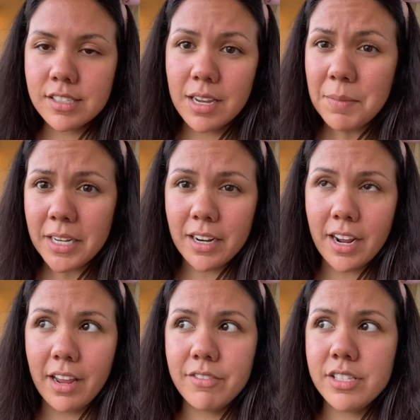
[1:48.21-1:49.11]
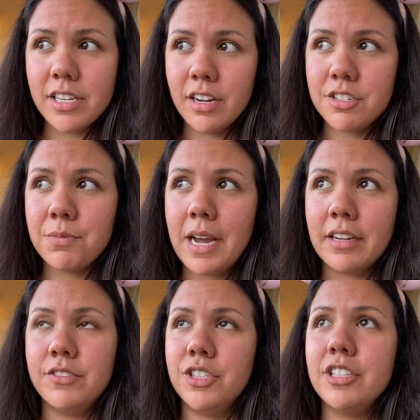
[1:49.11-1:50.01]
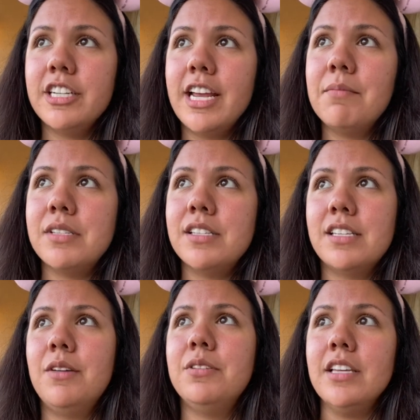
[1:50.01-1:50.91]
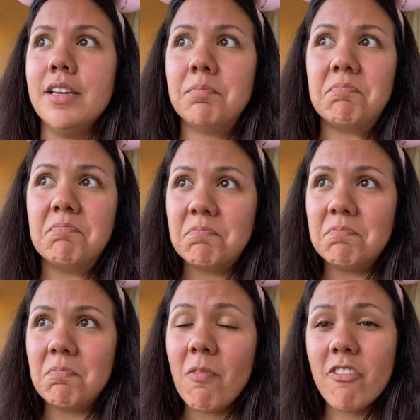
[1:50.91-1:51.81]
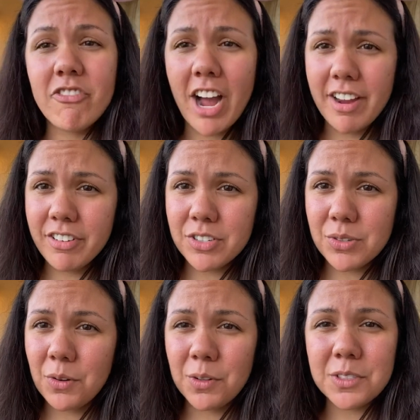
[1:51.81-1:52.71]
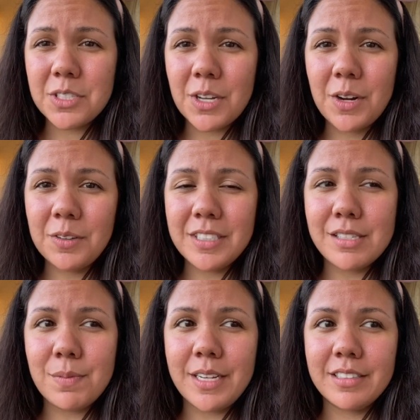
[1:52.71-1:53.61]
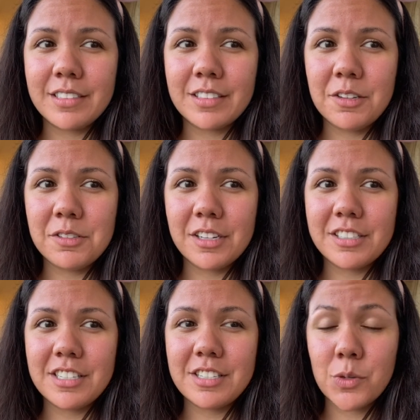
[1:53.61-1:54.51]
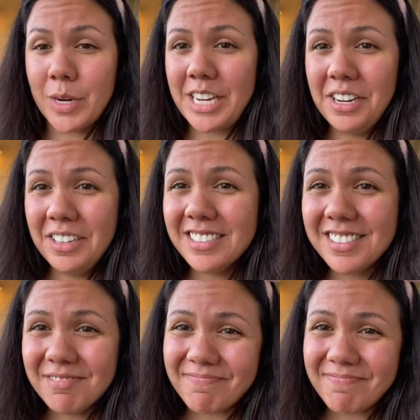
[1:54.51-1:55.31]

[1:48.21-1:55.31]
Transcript: I mean, I haven't seen Hunchback of Notre Dame since I was like 5 years old. So it's been closer to 20 years.